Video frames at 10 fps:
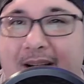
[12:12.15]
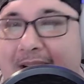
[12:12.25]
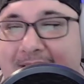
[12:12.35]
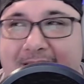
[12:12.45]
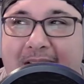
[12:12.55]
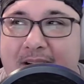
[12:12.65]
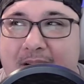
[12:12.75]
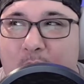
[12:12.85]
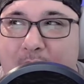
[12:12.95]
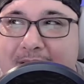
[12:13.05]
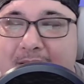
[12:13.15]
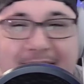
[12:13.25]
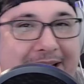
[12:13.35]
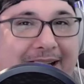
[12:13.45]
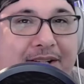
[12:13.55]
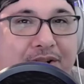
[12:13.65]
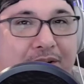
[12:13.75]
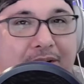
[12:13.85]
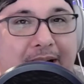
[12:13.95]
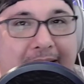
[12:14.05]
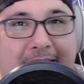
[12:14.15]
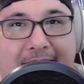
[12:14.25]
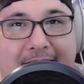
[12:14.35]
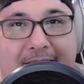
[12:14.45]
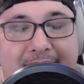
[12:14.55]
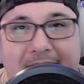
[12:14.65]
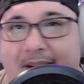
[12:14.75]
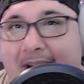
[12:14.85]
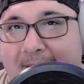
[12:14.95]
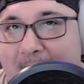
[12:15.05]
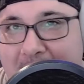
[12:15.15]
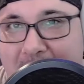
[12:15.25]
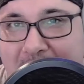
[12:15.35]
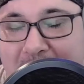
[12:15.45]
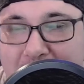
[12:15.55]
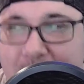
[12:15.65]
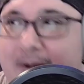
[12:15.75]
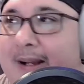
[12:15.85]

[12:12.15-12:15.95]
like that weird teacher in Little Nightmares 2,